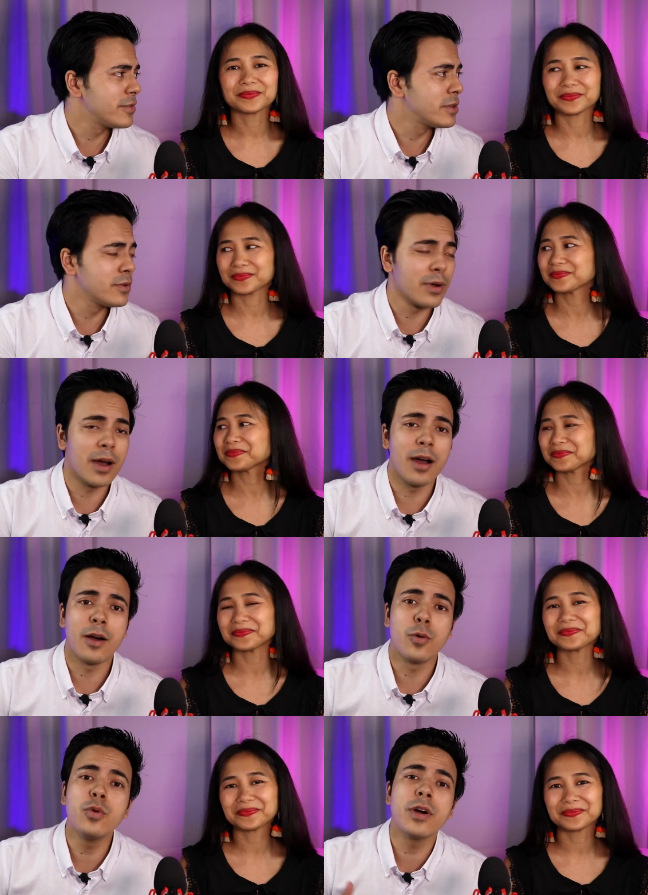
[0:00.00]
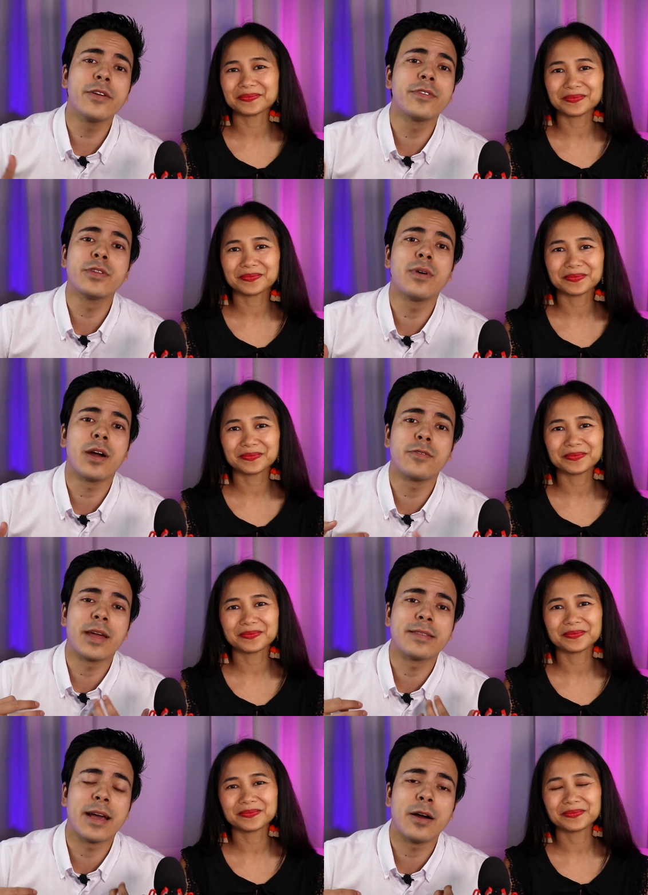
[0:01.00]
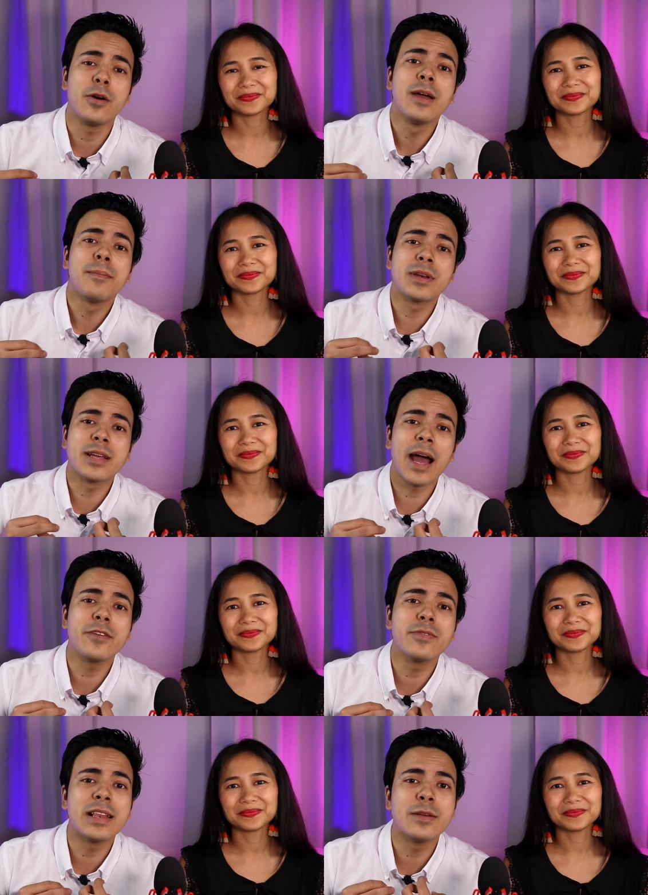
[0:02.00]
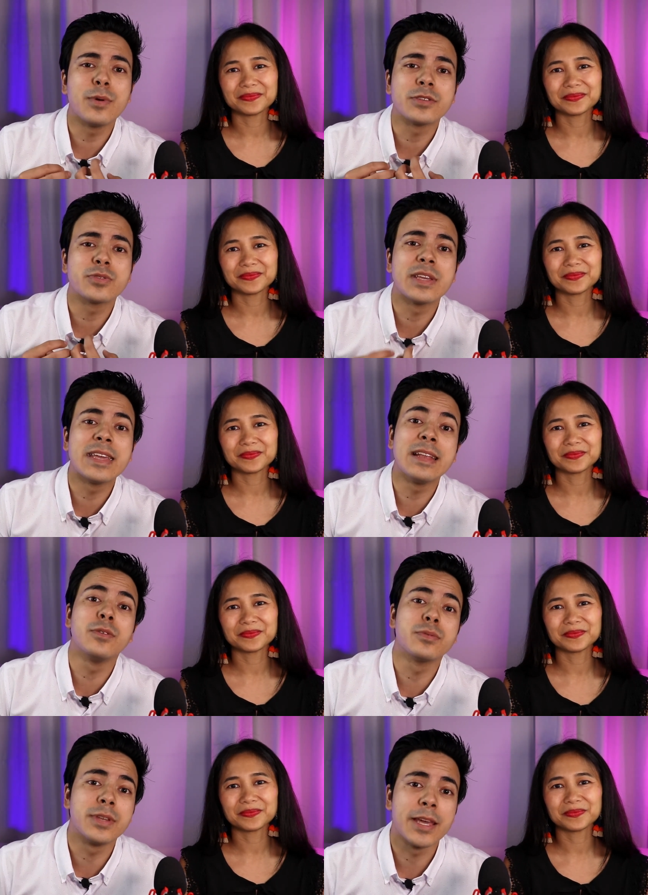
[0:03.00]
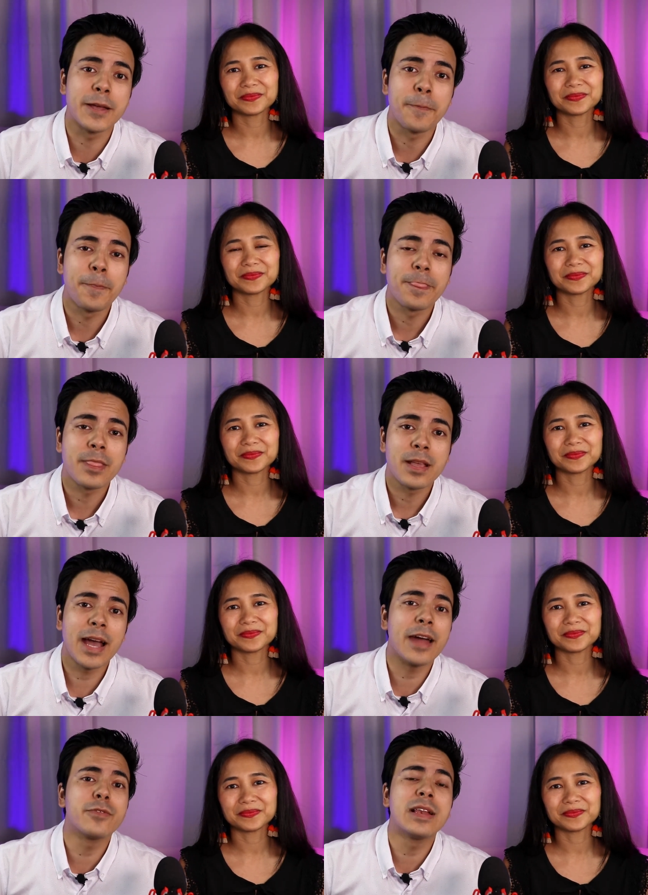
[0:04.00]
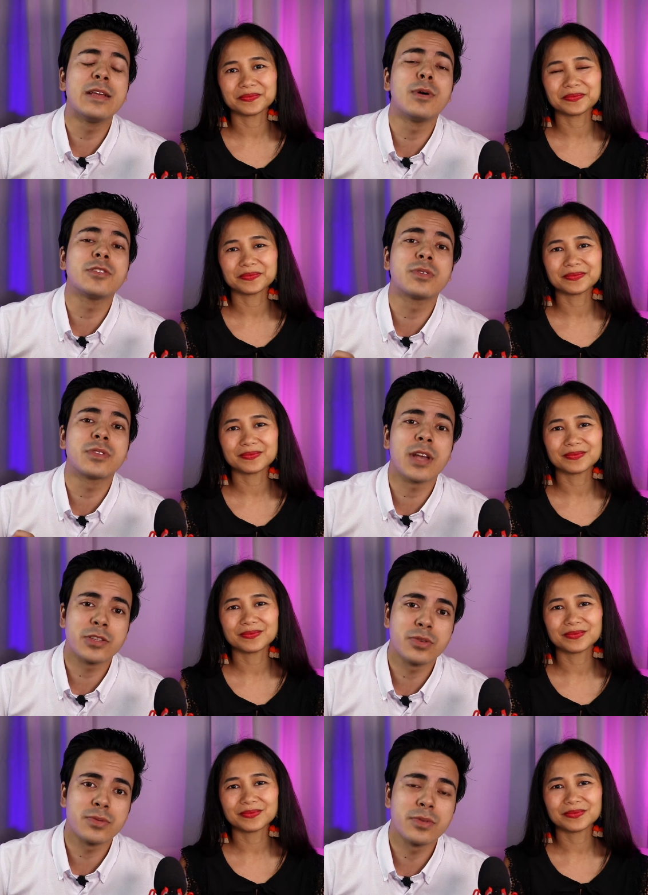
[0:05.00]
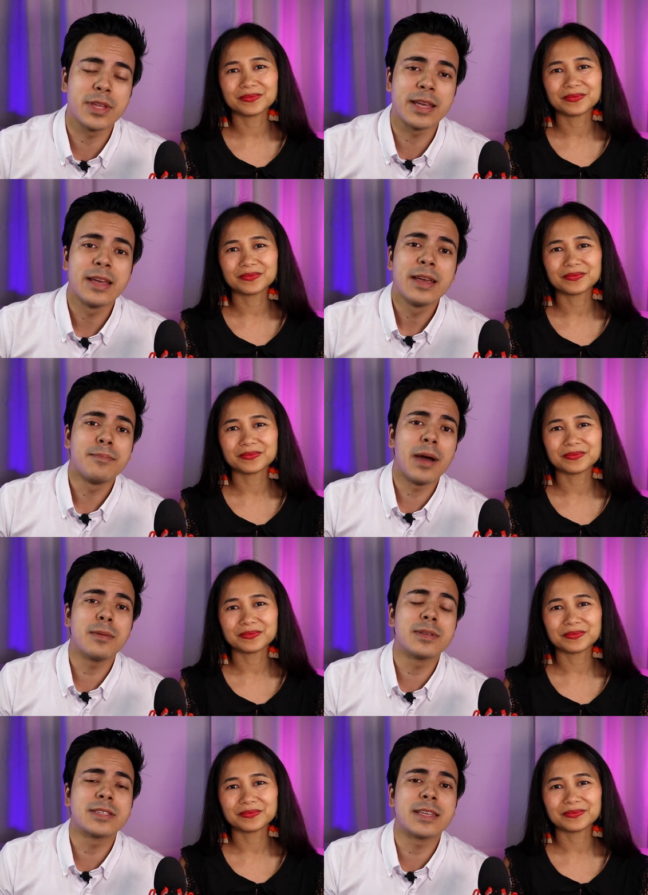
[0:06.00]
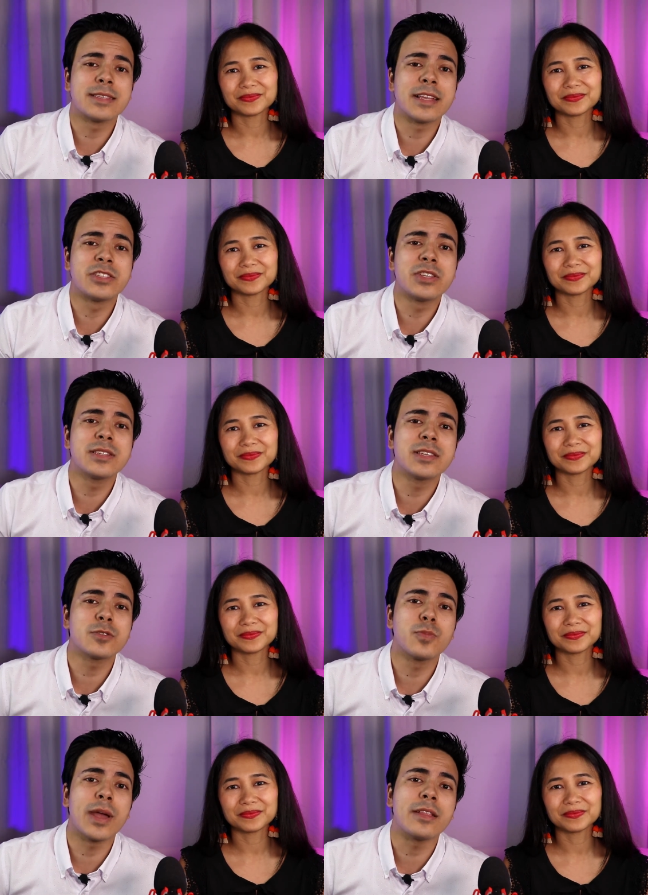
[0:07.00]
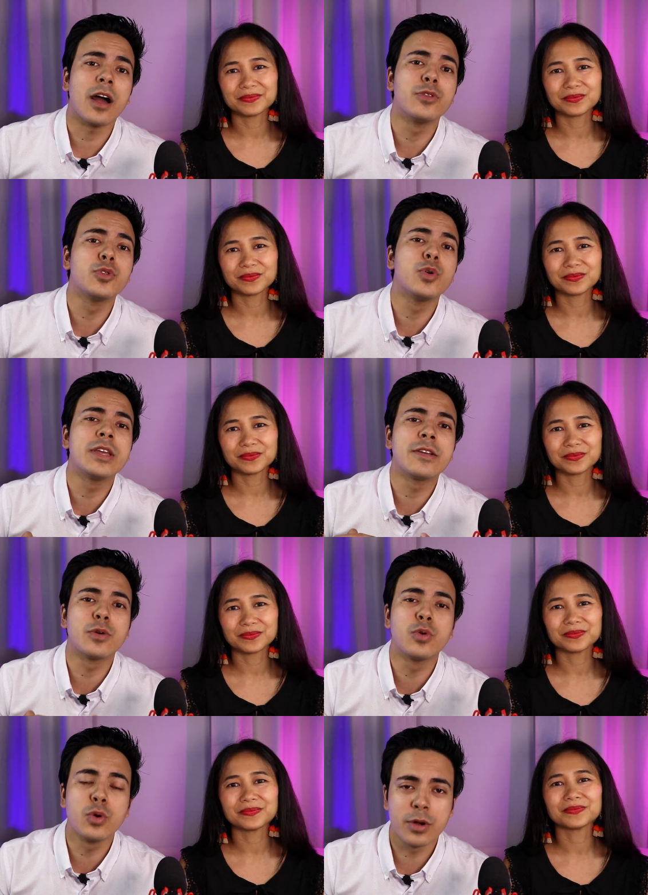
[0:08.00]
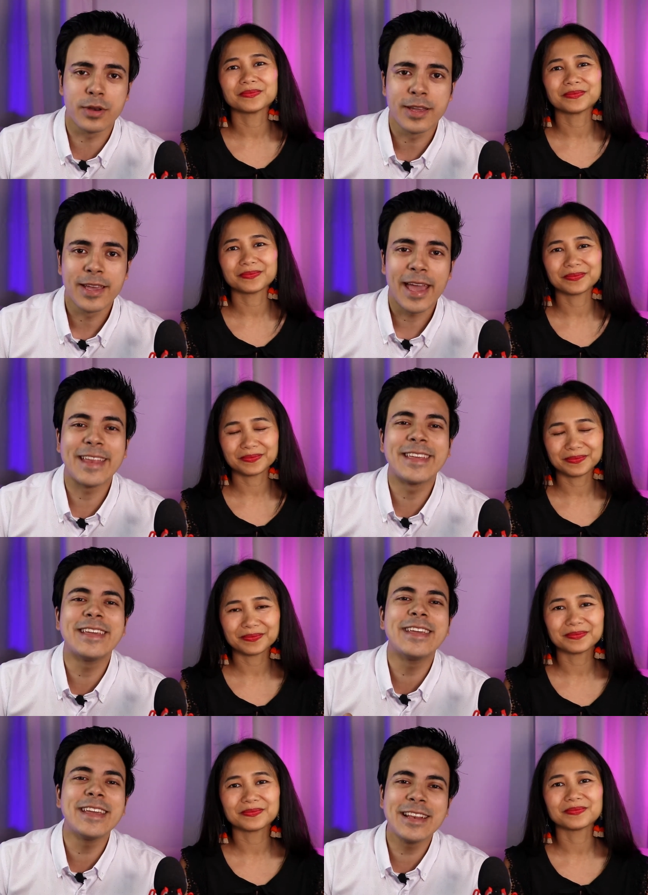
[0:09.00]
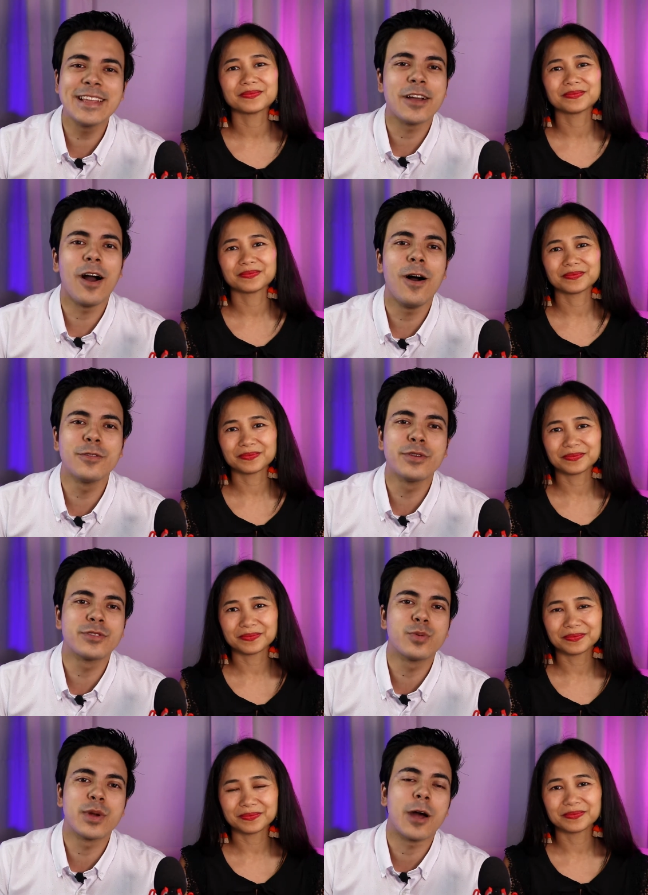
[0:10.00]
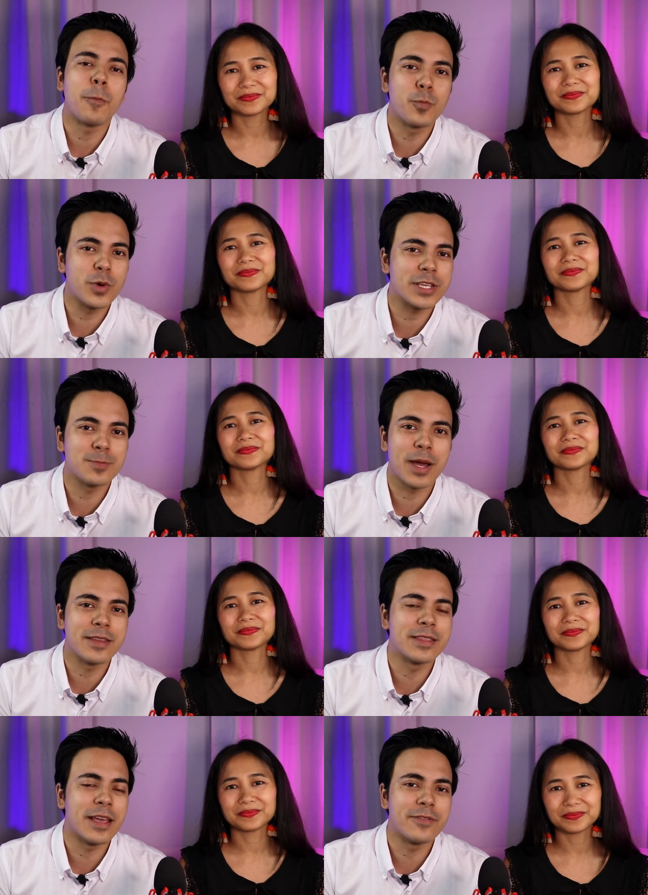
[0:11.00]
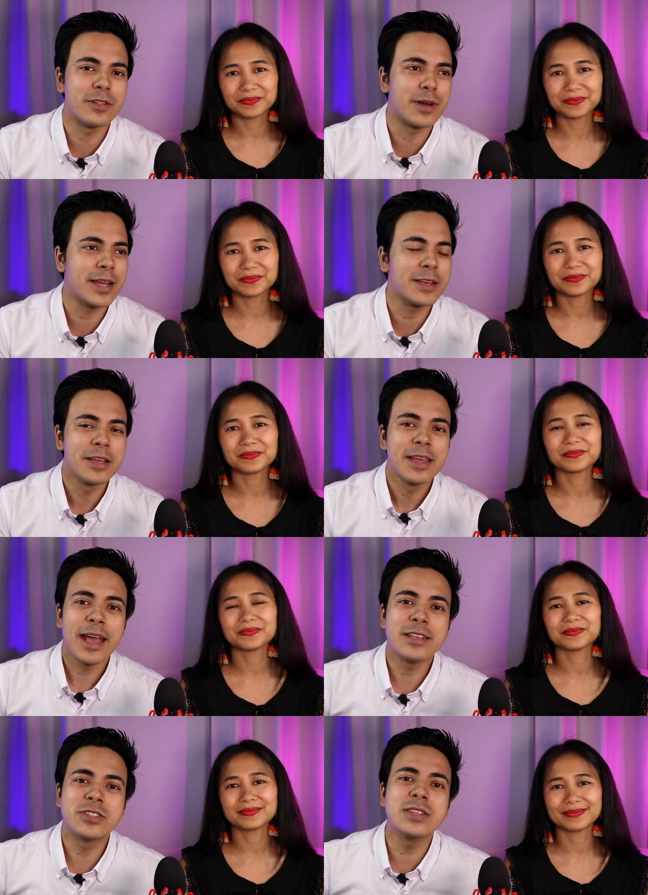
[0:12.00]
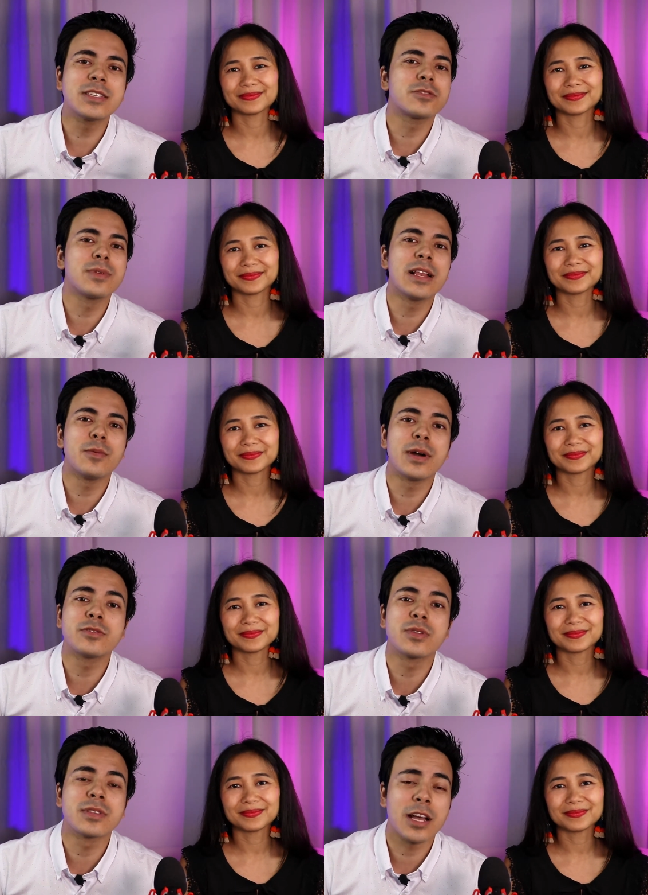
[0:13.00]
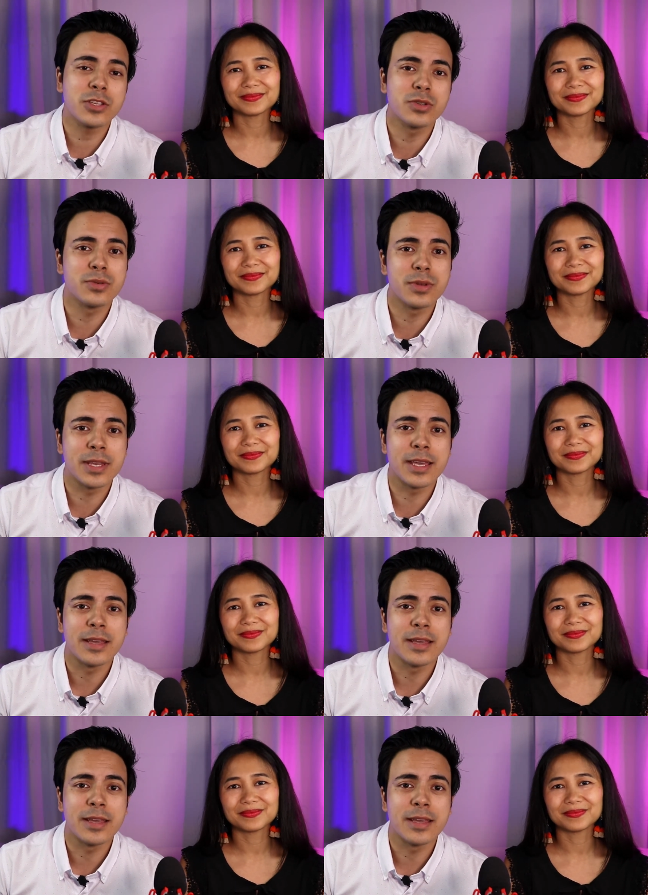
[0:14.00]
Speaker 1: you uh, whoever you are right now but god really wants to heal you today god really wants to touch you today bible says that jesus went on doing good and healing all those who are oppressed by the devil, right? And Jesus really wants to touch you today.